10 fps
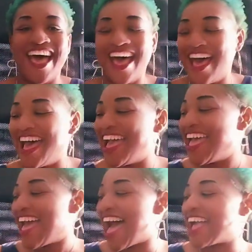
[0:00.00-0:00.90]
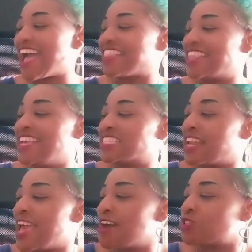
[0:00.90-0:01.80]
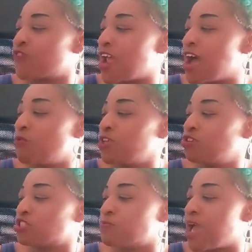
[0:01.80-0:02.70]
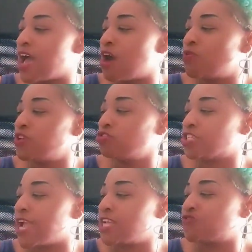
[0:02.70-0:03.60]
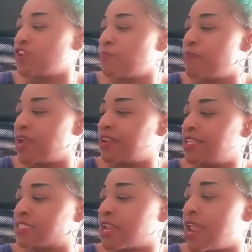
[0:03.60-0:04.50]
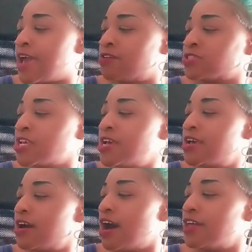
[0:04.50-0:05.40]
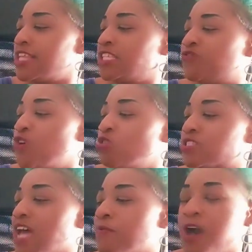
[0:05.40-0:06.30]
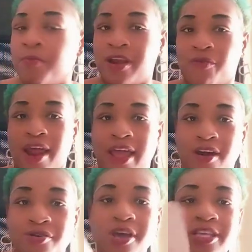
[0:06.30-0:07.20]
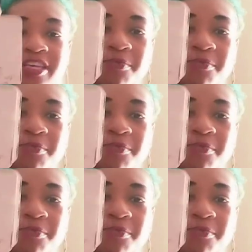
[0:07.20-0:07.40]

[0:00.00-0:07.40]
I got these clowns frown when you smile, when you change for the better. These clowns uh, these fools stop coming around.